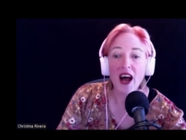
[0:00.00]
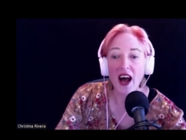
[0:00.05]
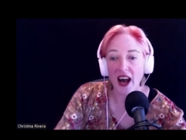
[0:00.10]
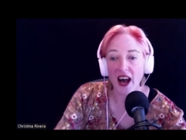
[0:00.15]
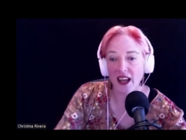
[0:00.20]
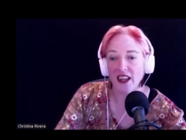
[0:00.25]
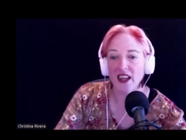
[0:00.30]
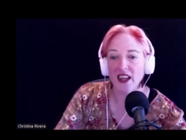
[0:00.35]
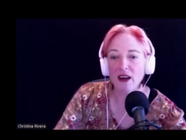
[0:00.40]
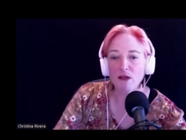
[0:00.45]

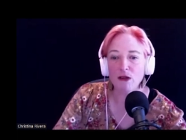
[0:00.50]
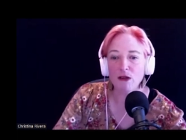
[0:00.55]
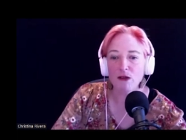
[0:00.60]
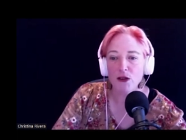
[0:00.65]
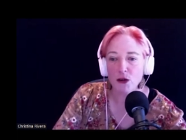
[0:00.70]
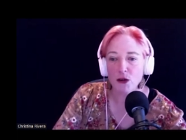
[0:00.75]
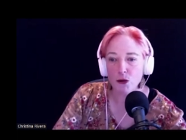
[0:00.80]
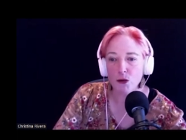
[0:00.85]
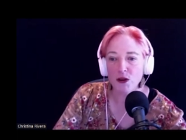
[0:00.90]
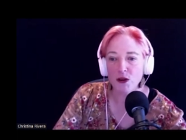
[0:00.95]
I'd love if
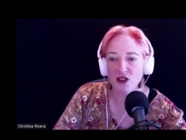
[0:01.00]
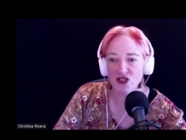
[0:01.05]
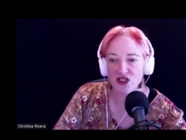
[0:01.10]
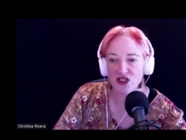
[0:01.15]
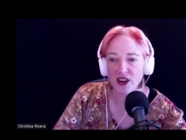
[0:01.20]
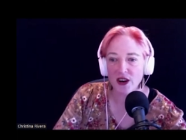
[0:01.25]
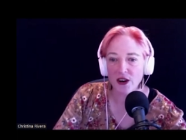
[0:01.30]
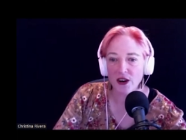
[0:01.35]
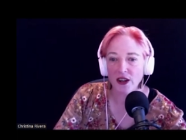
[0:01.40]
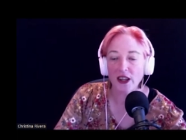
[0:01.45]
you would
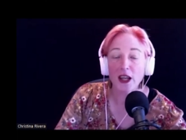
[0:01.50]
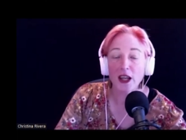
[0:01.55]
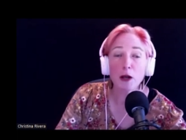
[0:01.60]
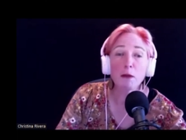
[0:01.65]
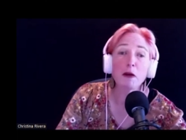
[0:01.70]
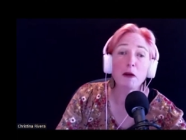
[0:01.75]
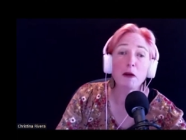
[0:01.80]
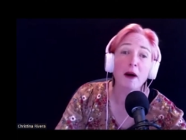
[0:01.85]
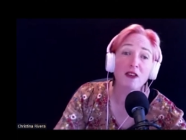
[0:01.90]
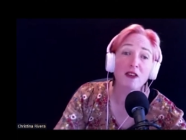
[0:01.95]
share a little
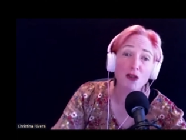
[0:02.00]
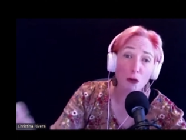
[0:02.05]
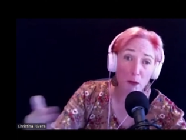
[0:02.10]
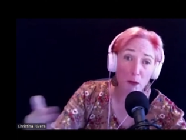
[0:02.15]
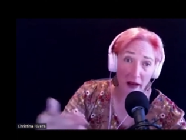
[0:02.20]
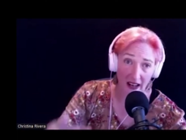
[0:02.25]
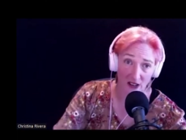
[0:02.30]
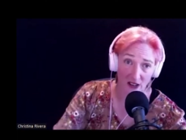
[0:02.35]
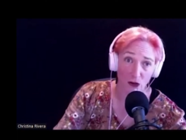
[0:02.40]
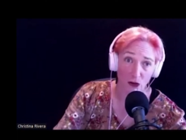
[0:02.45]
bit about your
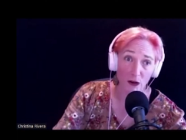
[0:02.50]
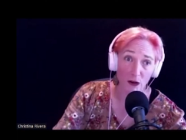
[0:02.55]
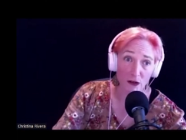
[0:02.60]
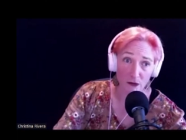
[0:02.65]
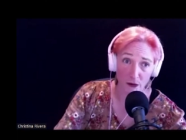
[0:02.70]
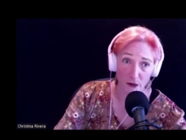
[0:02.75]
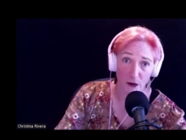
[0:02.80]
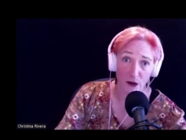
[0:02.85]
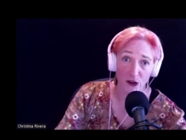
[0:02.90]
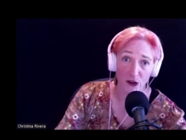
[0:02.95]
backstory
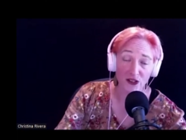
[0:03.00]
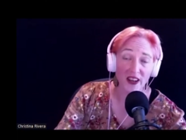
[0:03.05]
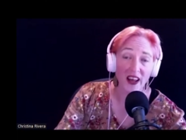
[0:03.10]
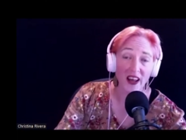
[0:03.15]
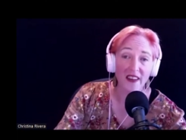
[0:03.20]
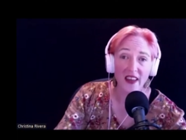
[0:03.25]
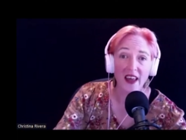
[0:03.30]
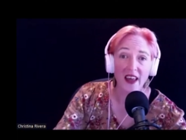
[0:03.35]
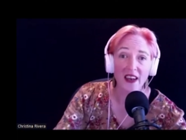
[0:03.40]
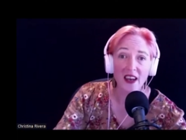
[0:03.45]
first,
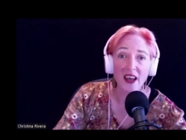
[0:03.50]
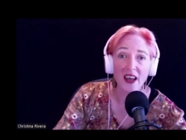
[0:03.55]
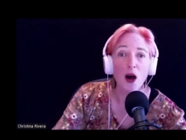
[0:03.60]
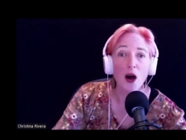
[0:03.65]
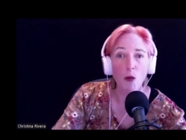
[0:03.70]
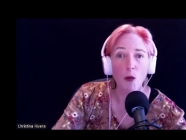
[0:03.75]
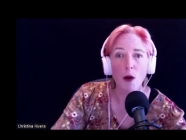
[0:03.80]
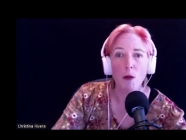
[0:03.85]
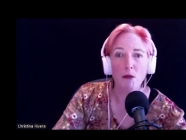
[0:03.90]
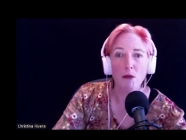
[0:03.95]
and then
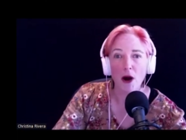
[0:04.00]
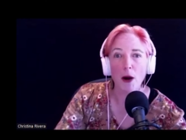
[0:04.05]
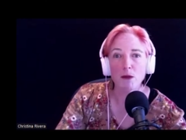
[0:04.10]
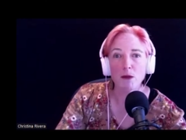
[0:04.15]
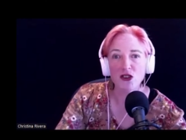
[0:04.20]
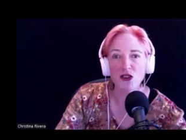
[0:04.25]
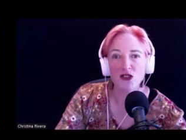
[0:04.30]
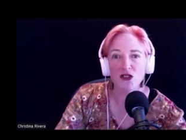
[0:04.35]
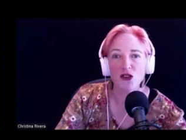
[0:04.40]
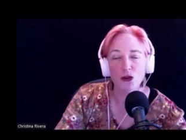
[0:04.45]
what
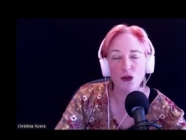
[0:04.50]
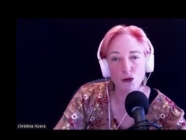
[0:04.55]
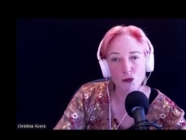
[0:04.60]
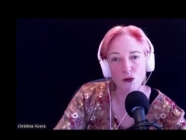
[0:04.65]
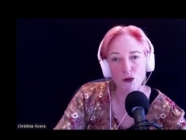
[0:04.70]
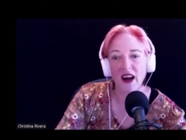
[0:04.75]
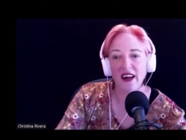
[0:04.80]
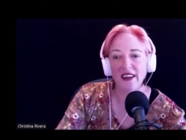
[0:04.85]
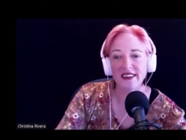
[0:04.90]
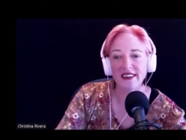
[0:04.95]
prompted you to
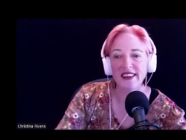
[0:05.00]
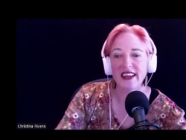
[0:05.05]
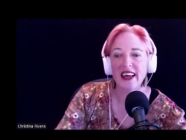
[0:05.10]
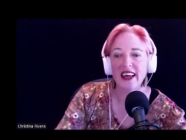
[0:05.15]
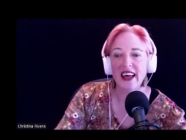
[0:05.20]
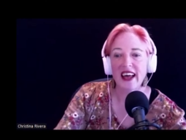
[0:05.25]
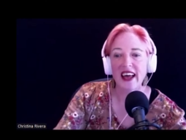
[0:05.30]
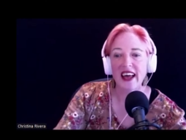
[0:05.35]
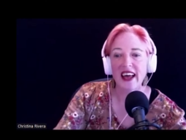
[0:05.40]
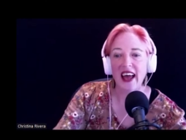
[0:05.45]
run,
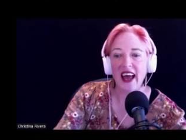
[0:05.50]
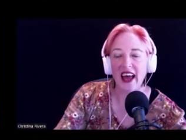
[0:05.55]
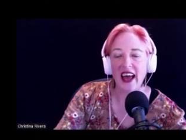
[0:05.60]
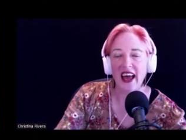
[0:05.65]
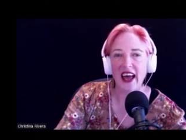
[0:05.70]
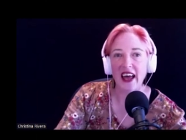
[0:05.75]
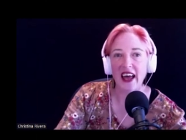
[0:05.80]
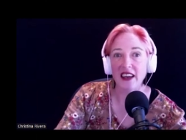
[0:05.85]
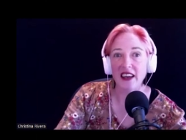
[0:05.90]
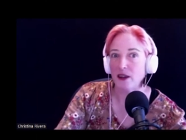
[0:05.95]

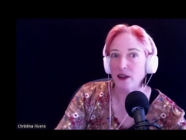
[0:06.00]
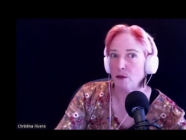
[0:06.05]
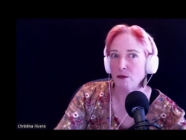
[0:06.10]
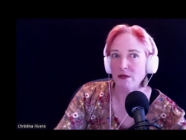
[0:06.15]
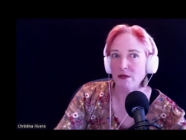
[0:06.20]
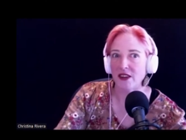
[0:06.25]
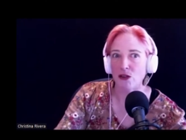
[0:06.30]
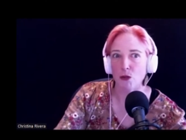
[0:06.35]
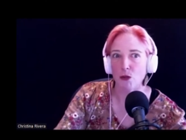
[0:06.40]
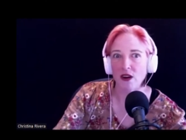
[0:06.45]
and
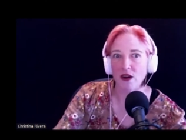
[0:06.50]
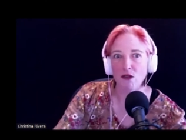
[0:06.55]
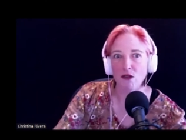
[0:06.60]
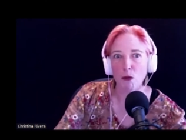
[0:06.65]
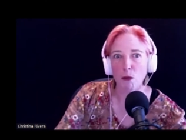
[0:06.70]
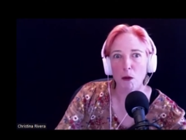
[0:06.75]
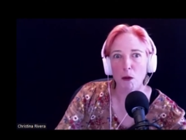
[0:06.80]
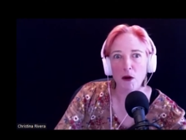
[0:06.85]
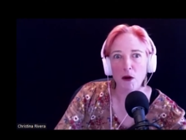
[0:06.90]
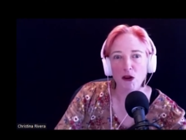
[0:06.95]
this wonderful
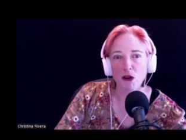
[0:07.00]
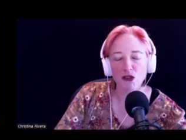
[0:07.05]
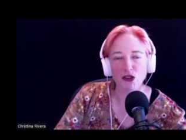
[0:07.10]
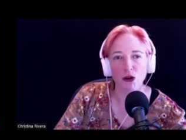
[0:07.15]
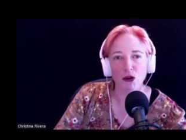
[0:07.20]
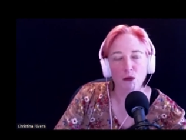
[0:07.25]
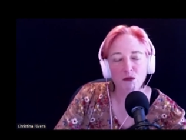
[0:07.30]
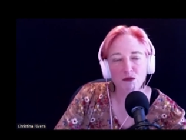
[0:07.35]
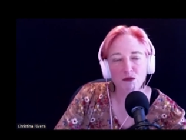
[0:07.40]
proposal.